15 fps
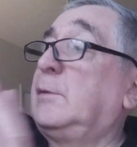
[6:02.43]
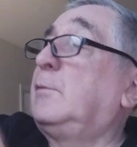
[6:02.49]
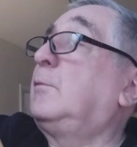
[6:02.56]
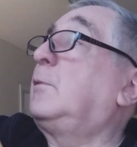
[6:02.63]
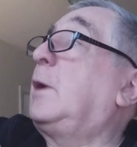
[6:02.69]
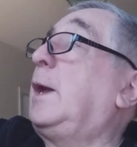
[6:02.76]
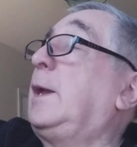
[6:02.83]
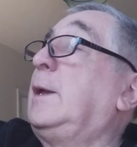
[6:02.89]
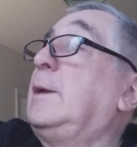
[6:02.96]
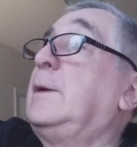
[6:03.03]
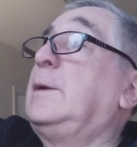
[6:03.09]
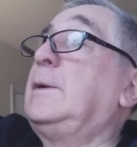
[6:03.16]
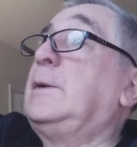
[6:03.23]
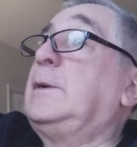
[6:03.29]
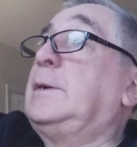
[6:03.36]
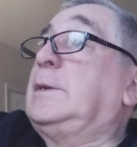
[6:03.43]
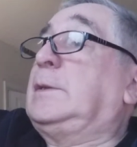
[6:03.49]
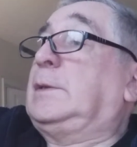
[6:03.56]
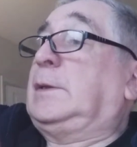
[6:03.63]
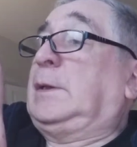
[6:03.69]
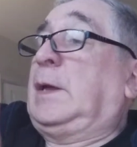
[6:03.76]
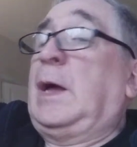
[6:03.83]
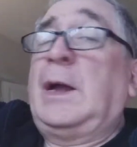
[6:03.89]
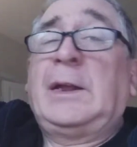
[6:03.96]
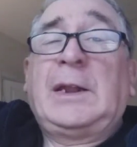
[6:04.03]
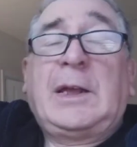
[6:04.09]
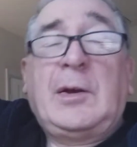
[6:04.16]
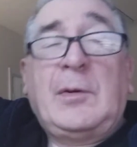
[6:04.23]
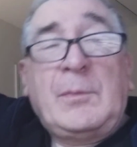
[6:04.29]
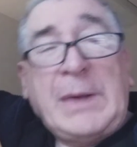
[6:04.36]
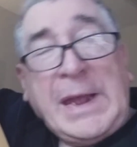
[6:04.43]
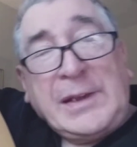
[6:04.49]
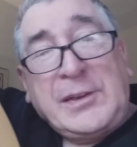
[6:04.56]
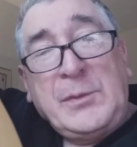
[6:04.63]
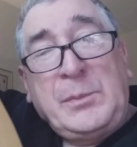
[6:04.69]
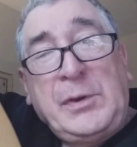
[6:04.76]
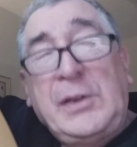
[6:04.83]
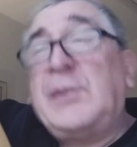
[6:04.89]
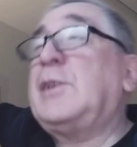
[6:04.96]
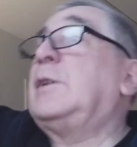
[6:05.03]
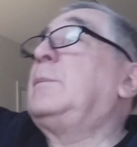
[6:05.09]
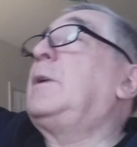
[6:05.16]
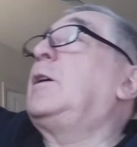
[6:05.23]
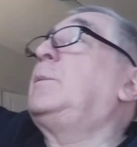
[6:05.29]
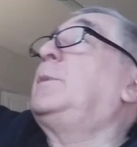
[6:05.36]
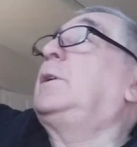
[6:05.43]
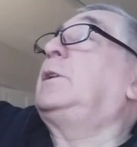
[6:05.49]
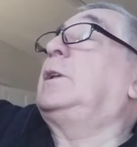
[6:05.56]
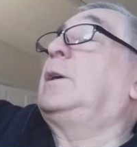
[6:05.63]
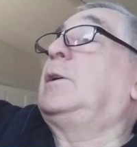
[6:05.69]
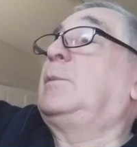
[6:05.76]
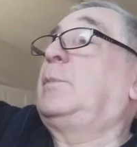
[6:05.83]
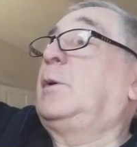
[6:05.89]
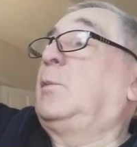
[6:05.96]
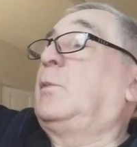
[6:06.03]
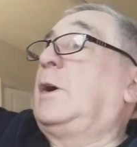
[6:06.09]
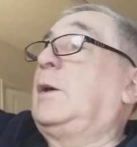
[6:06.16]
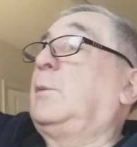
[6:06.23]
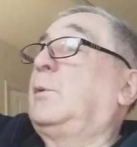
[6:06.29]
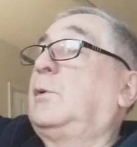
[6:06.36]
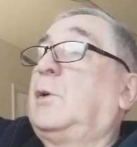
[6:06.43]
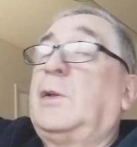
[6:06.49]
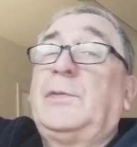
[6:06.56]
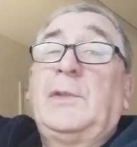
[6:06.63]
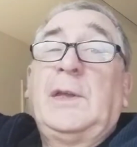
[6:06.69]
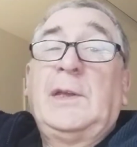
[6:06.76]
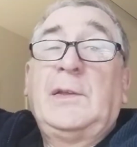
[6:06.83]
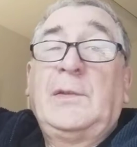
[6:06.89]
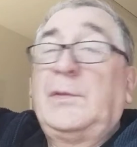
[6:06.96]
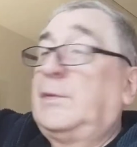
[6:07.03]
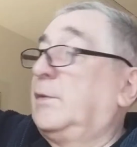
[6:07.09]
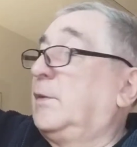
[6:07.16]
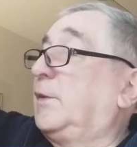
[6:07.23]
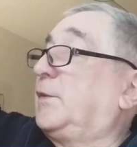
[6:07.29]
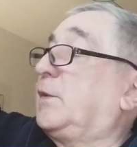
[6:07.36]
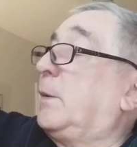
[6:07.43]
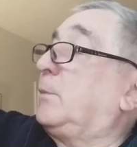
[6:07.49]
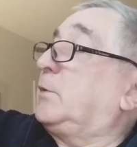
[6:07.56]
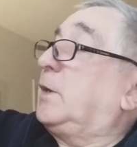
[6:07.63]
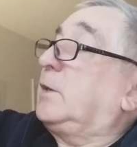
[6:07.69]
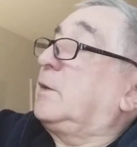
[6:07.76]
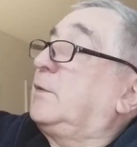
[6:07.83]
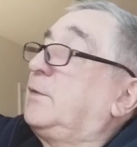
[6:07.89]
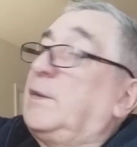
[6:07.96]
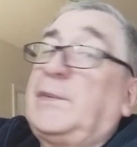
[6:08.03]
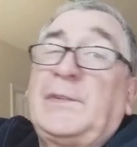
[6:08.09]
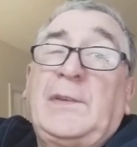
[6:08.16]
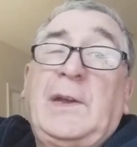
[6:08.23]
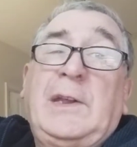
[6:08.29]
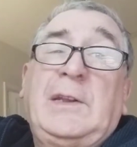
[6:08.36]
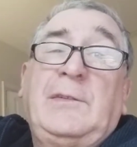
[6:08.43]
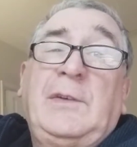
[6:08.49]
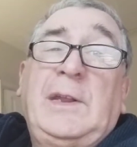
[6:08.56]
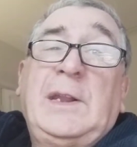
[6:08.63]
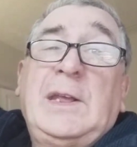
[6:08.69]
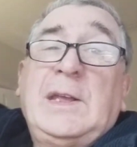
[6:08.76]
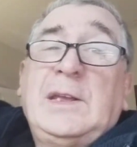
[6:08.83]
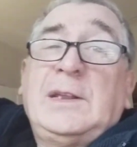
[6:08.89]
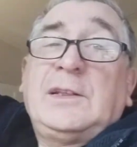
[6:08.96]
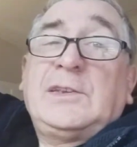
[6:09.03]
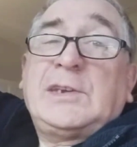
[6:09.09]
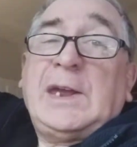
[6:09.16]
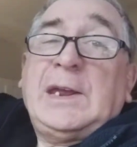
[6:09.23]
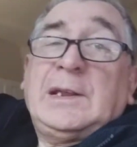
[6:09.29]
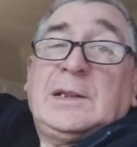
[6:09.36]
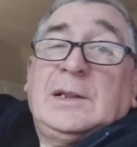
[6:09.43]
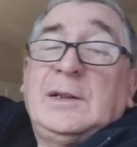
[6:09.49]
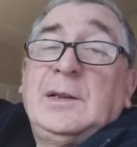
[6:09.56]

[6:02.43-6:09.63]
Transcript: Right, I'm going to come back to the bridge in a moment, but while we're on the subject of this side of it, check